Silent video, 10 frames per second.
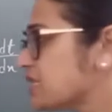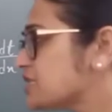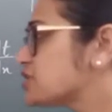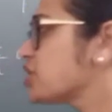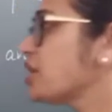
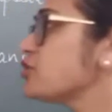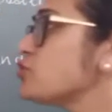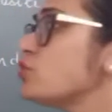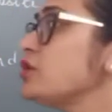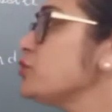this chain
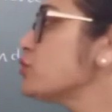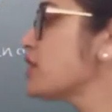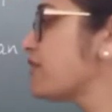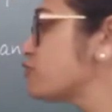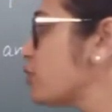rule you
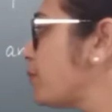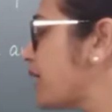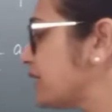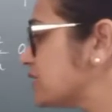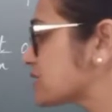don't have to
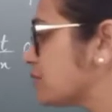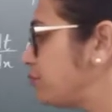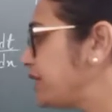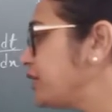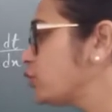apply this
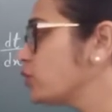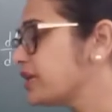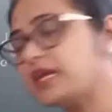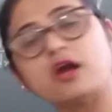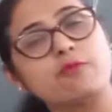complete rule
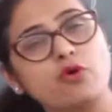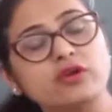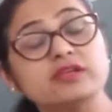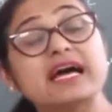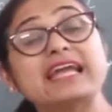key
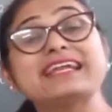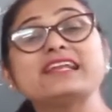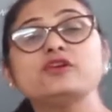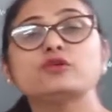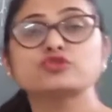upon,
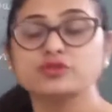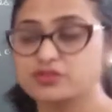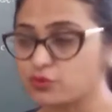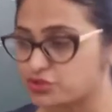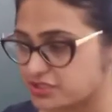directly also
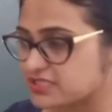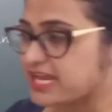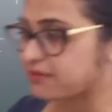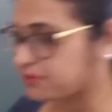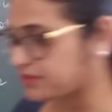these questions
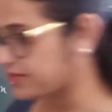can be